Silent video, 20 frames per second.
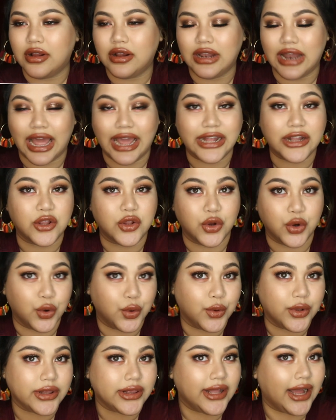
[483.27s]
light
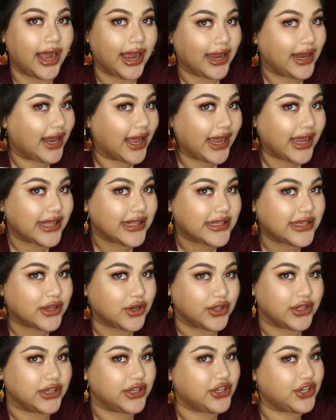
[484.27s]
gold highlights
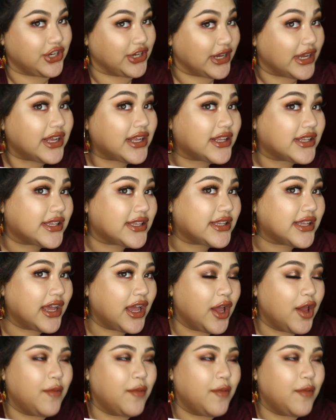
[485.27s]
on the cheeks.